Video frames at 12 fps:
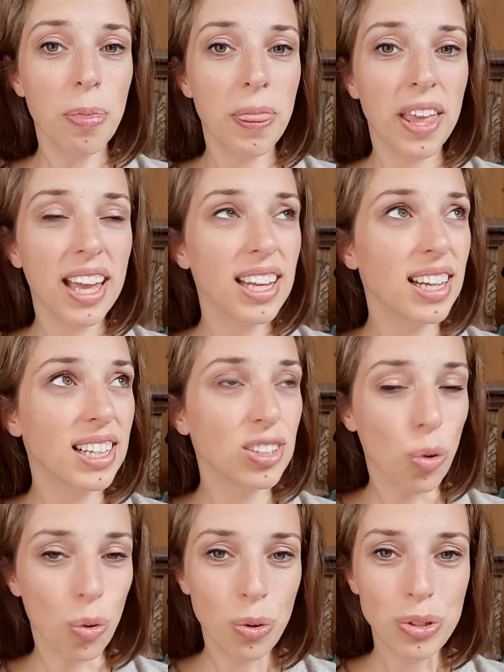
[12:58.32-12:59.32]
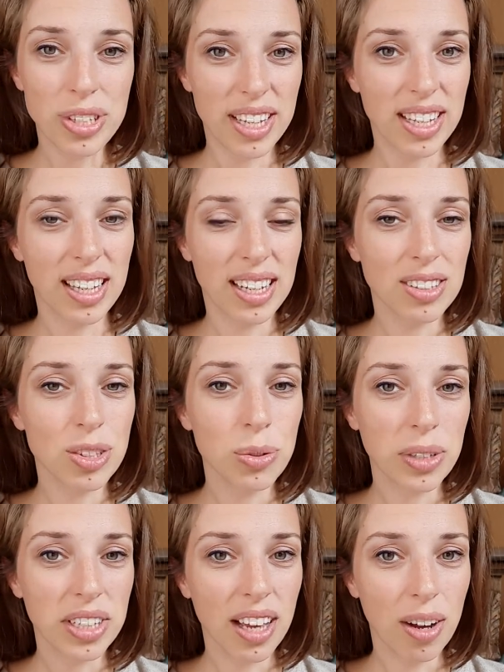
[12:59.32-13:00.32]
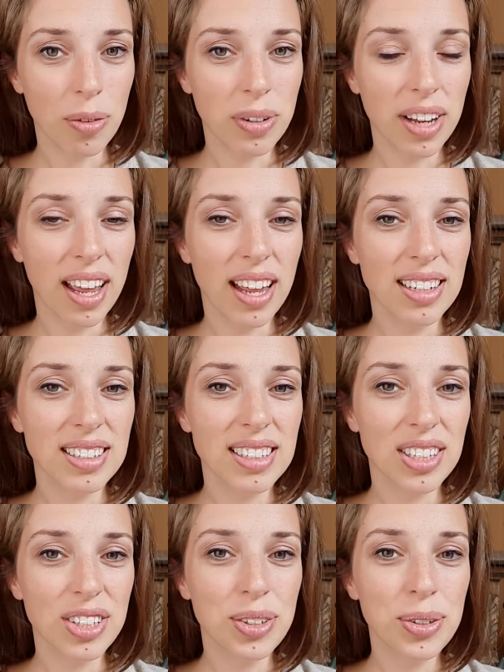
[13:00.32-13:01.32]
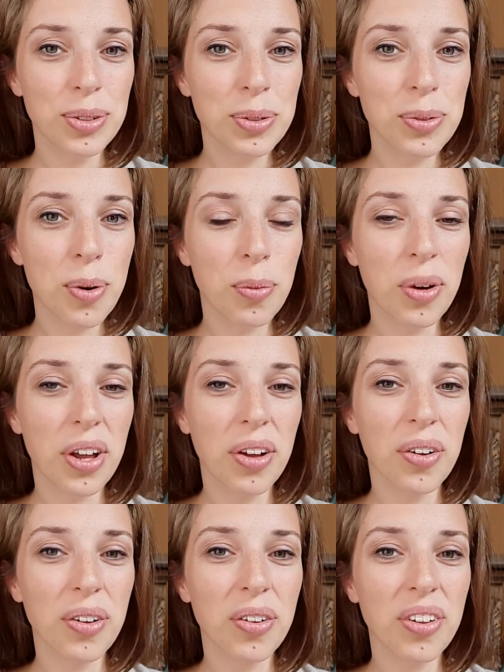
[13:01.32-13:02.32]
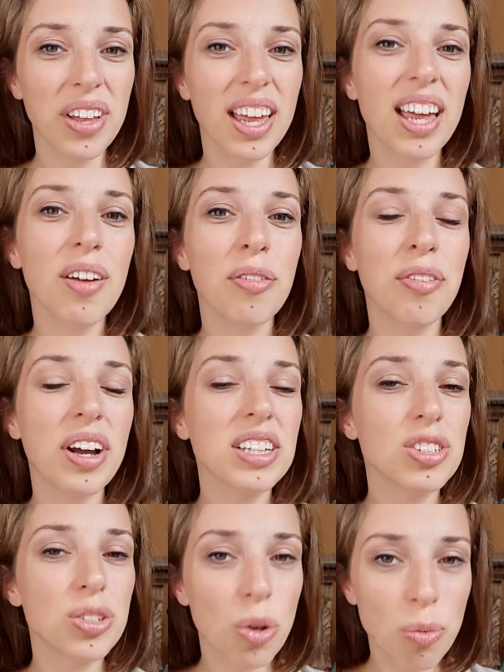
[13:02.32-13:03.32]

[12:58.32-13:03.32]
It is all taken into account, and you will find so